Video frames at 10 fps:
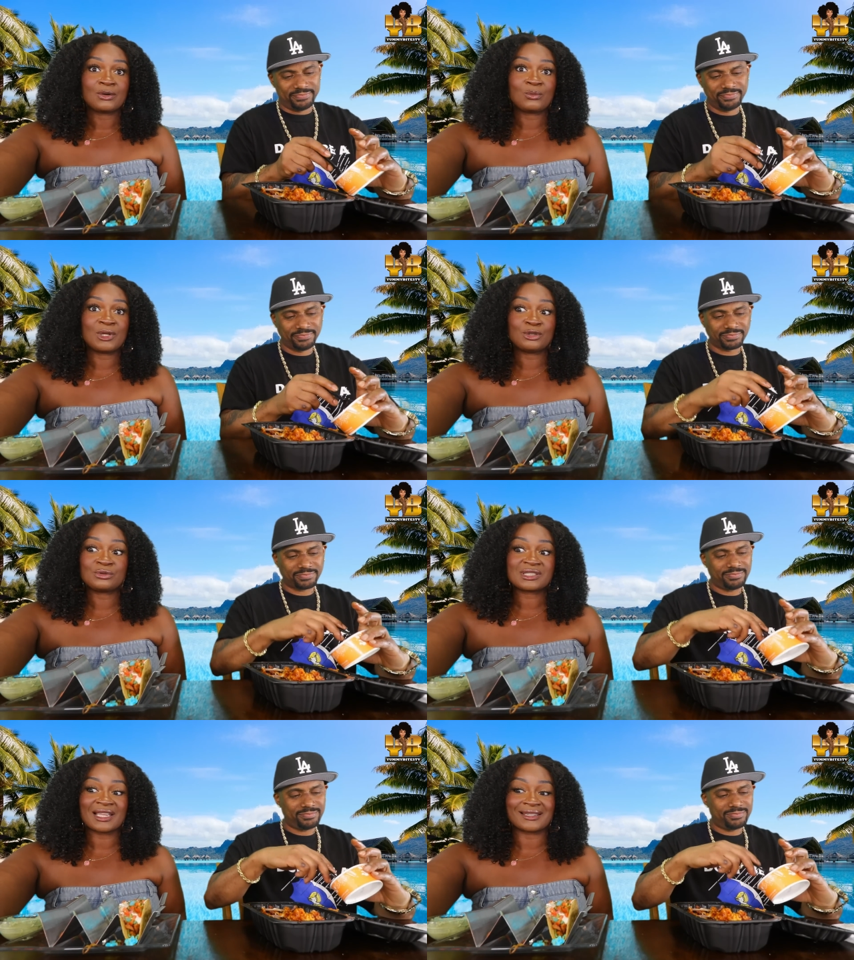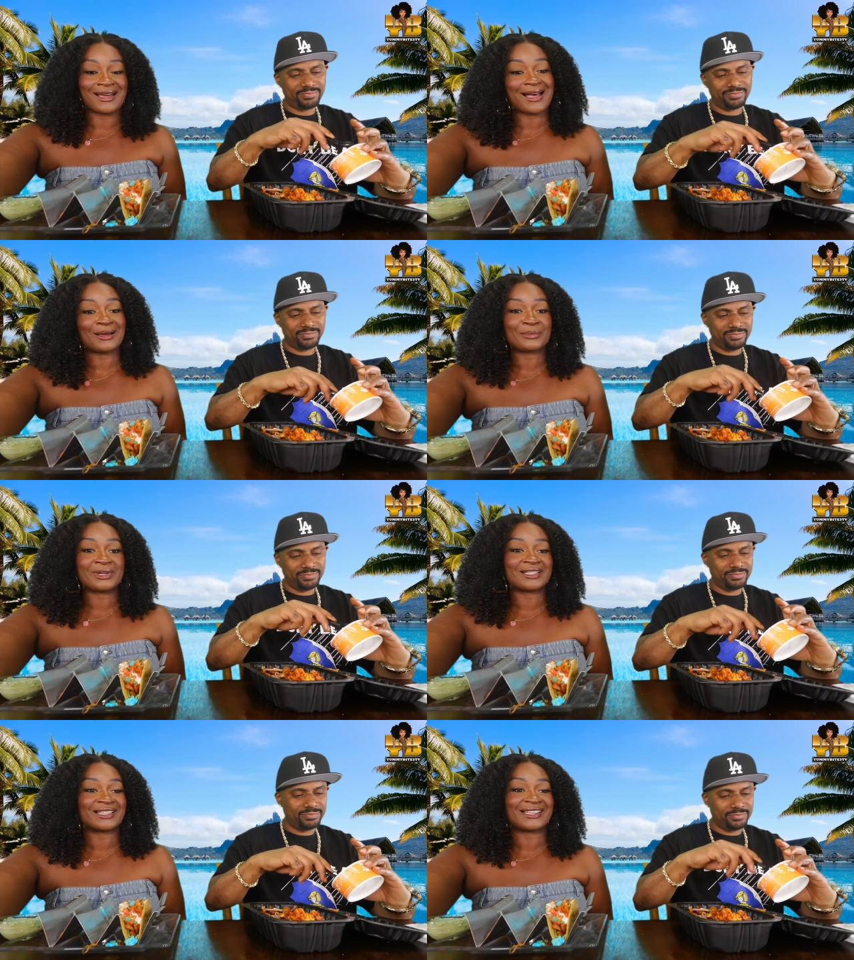Speaker 1: when you say, "Nah,
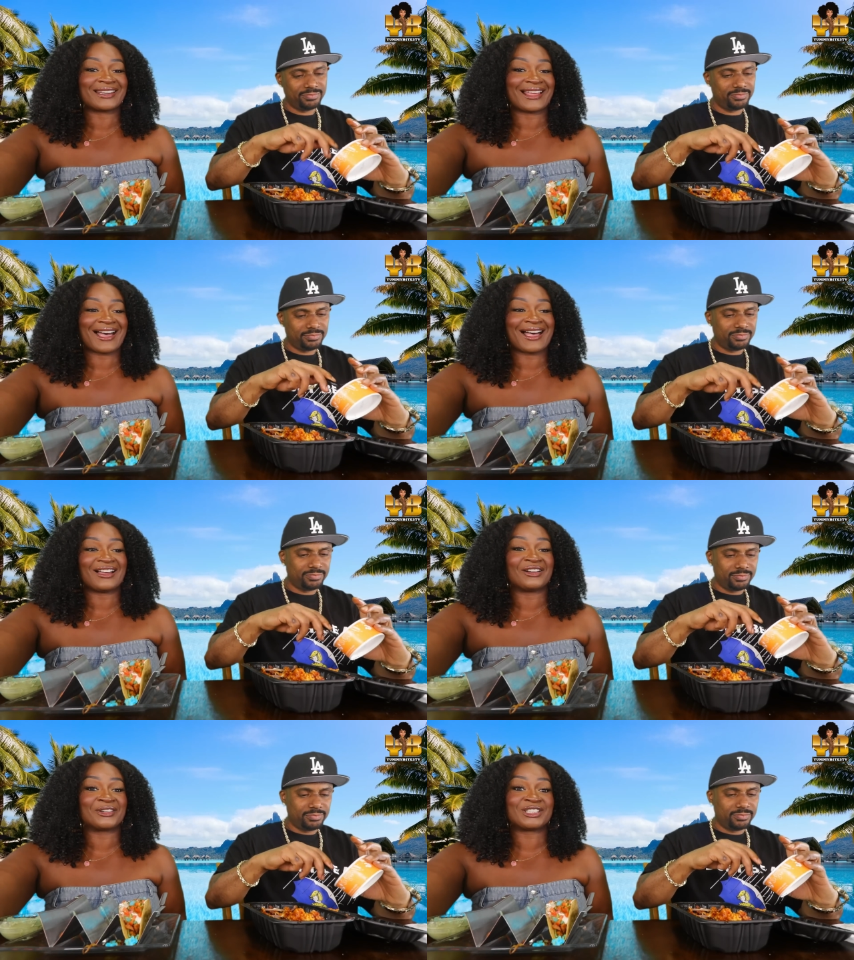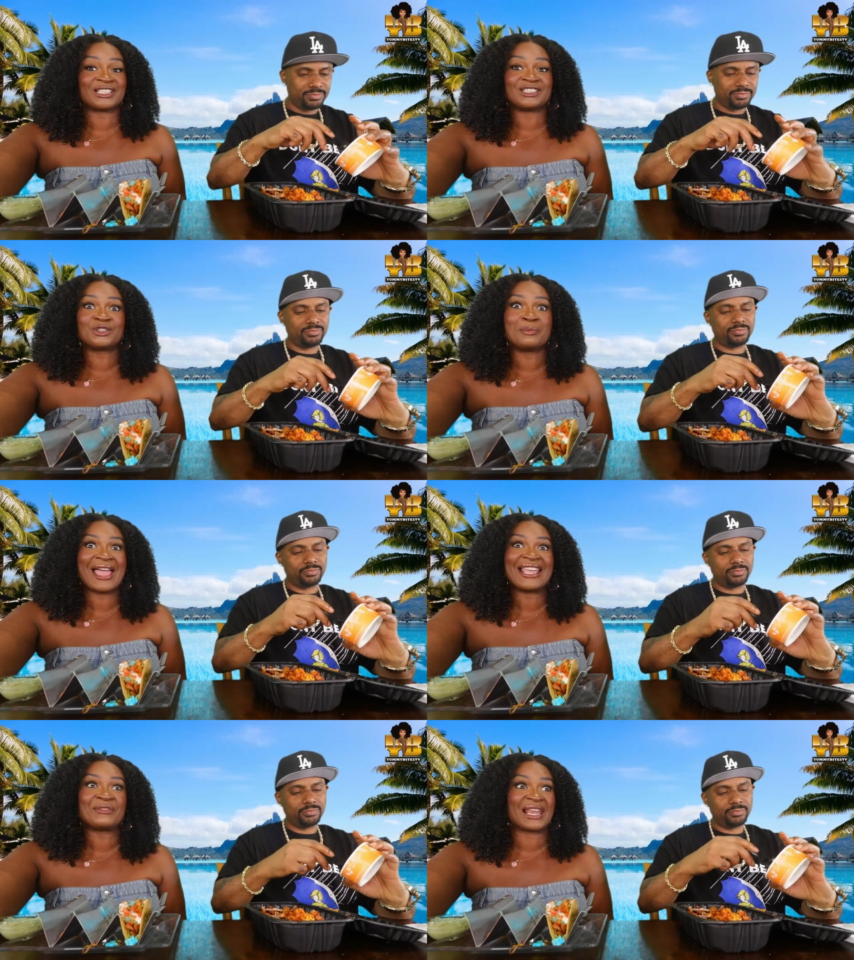I'm good," nah, or you
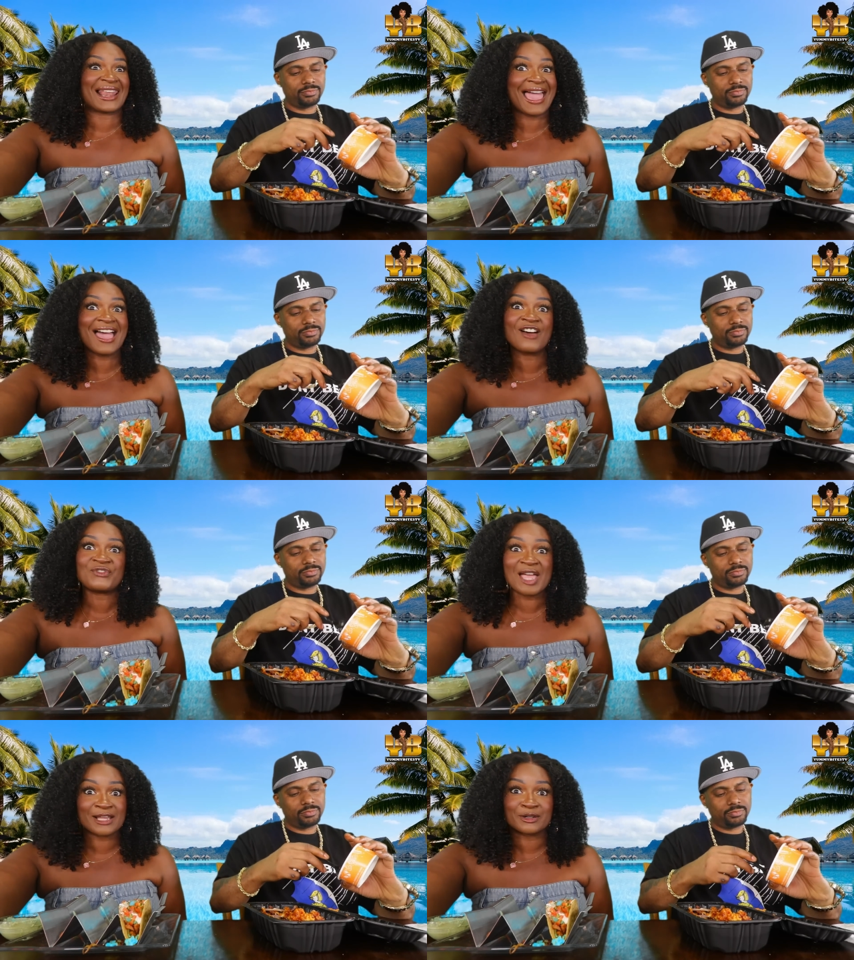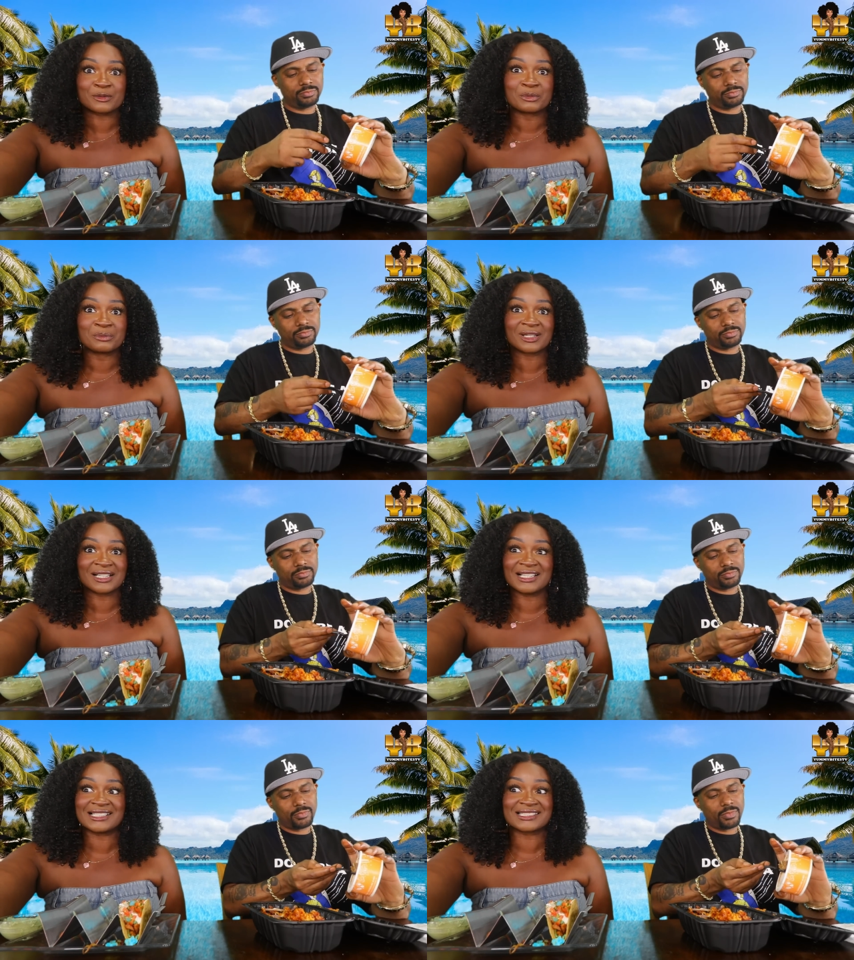may even laugh at them
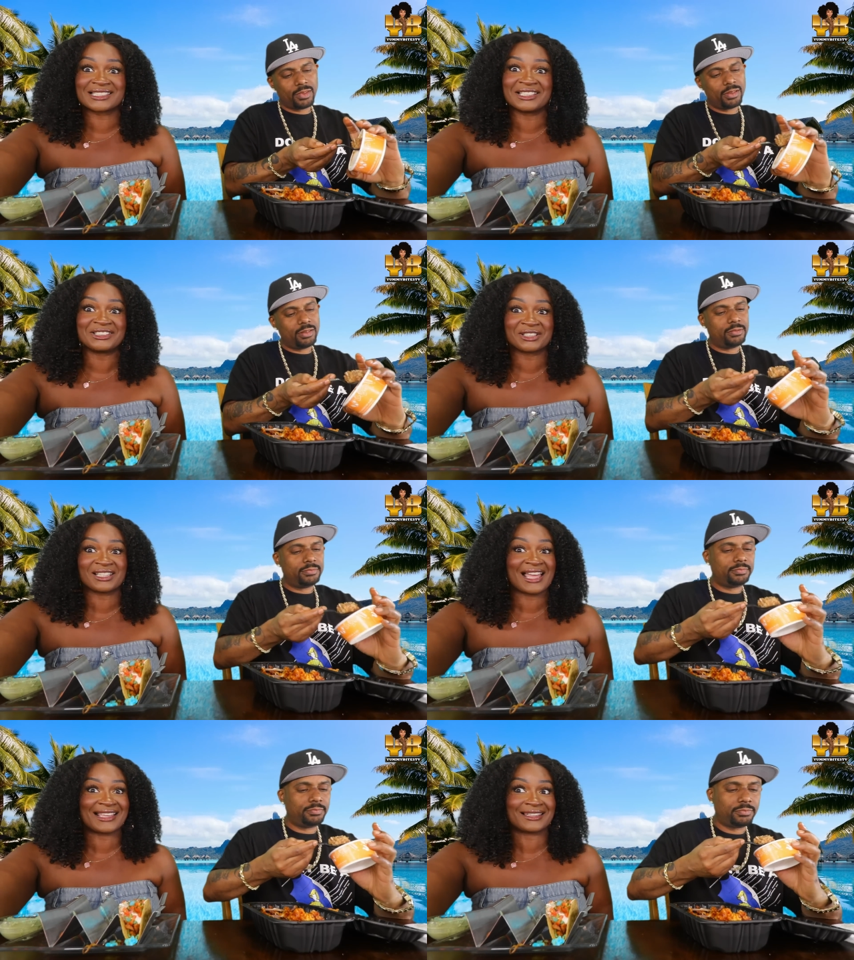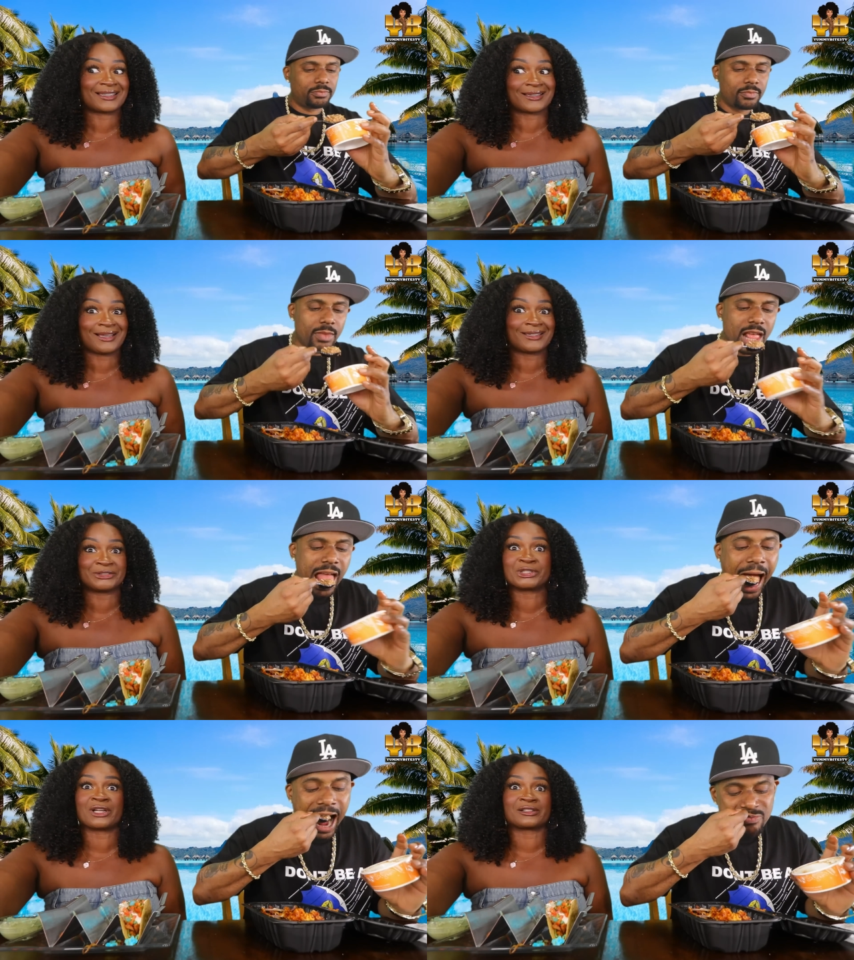because you're like, "Like, how
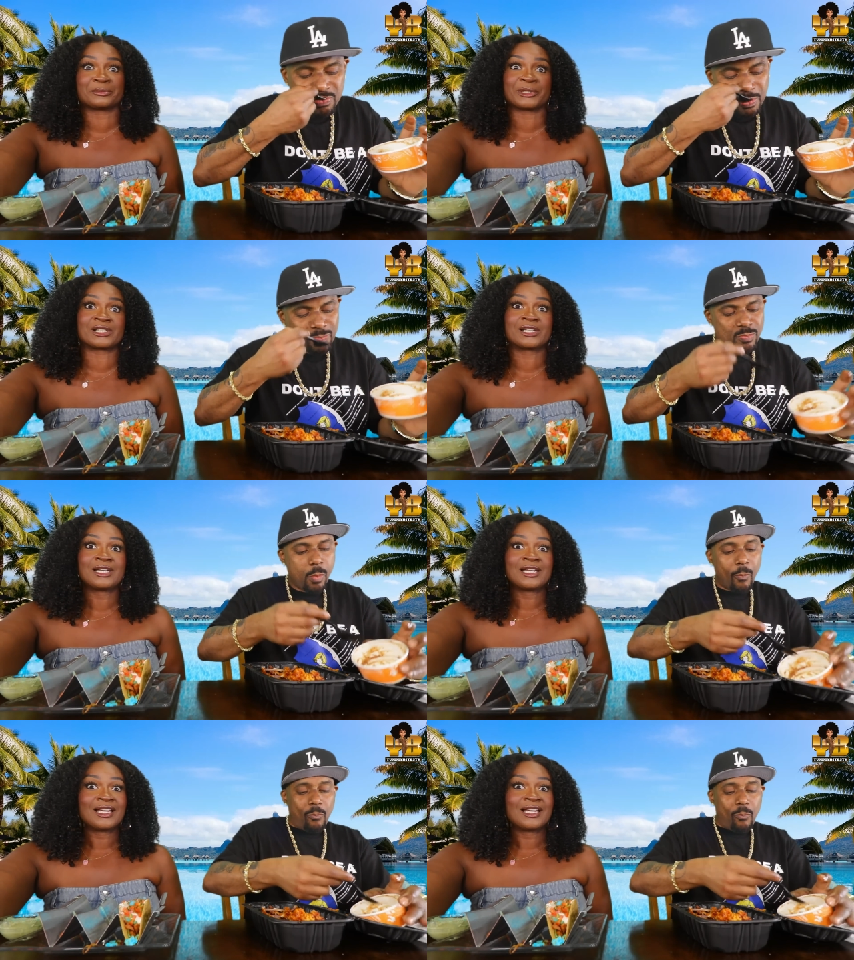you talking to me?"